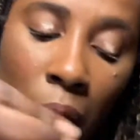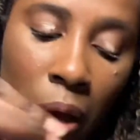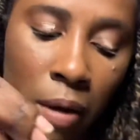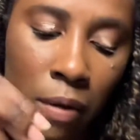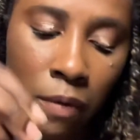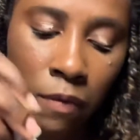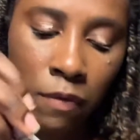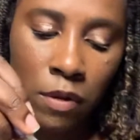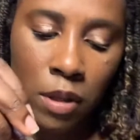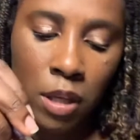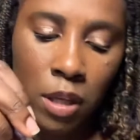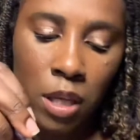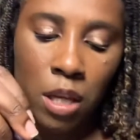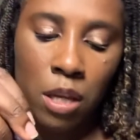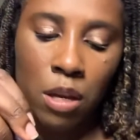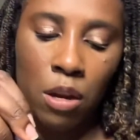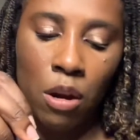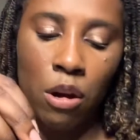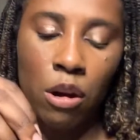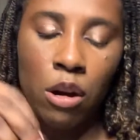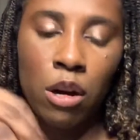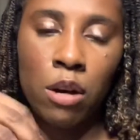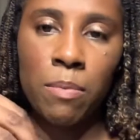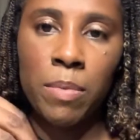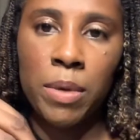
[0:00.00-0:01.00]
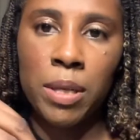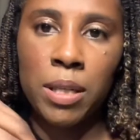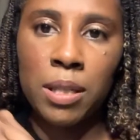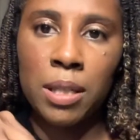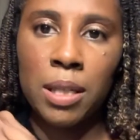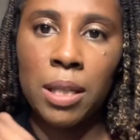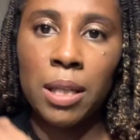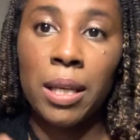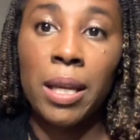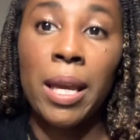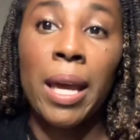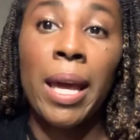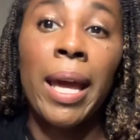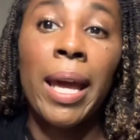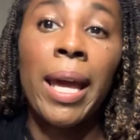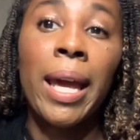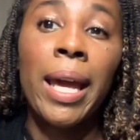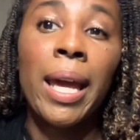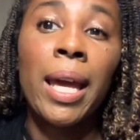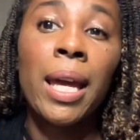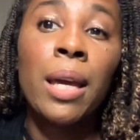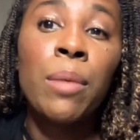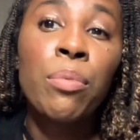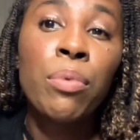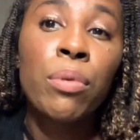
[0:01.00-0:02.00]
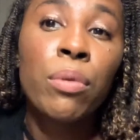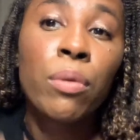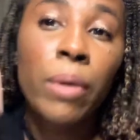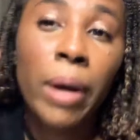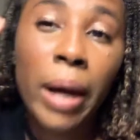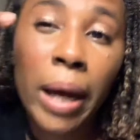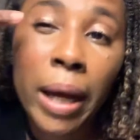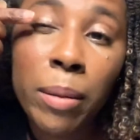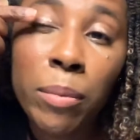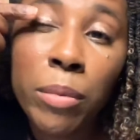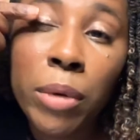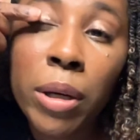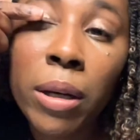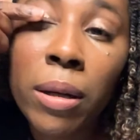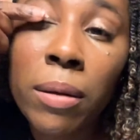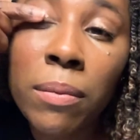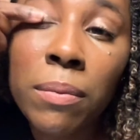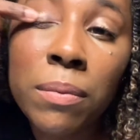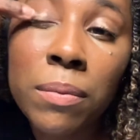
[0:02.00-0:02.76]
of the Urban Decay primer.